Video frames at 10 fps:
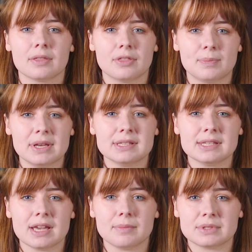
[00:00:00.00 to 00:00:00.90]
The
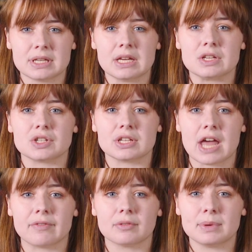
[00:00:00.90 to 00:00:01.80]
BCMT should
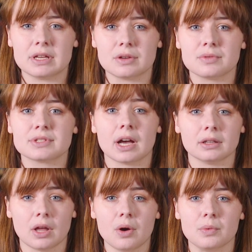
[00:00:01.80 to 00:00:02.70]
never be used
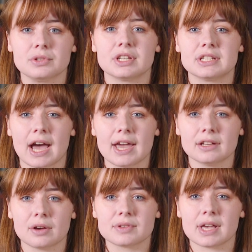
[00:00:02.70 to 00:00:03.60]
alone to
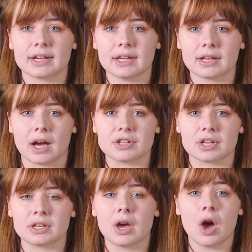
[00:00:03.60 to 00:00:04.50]
diagnose a
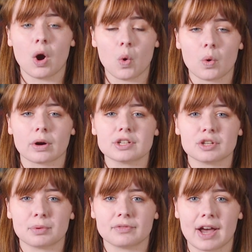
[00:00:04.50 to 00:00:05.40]
concussion or
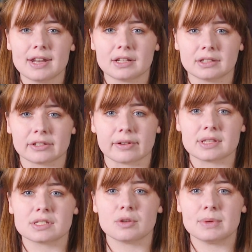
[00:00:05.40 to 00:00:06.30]
to provide
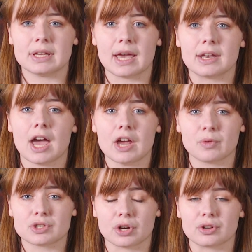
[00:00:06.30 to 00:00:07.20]
clearance to begin a
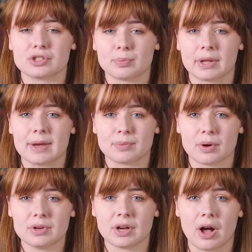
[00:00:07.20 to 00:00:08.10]
return to play
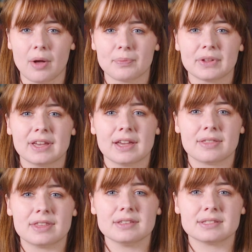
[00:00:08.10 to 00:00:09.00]
protocol.
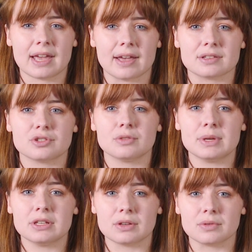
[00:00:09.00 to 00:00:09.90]
This test should
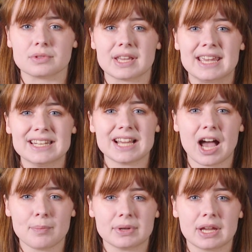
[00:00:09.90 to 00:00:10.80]
be used in
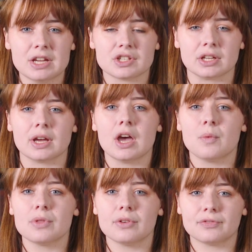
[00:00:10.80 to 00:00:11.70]
combination
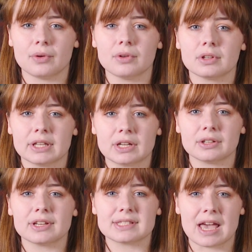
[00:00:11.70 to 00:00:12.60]
with a full
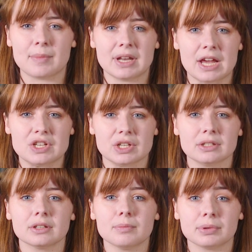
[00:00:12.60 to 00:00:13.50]
clinical
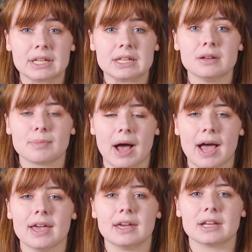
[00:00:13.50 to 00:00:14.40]
examination completed
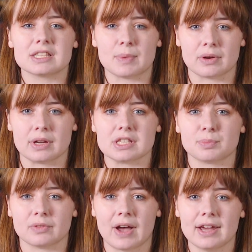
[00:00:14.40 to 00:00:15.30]
by an experienced
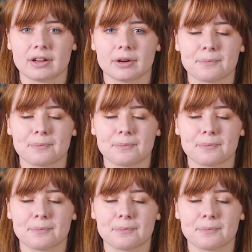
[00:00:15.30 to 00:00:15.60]
provider.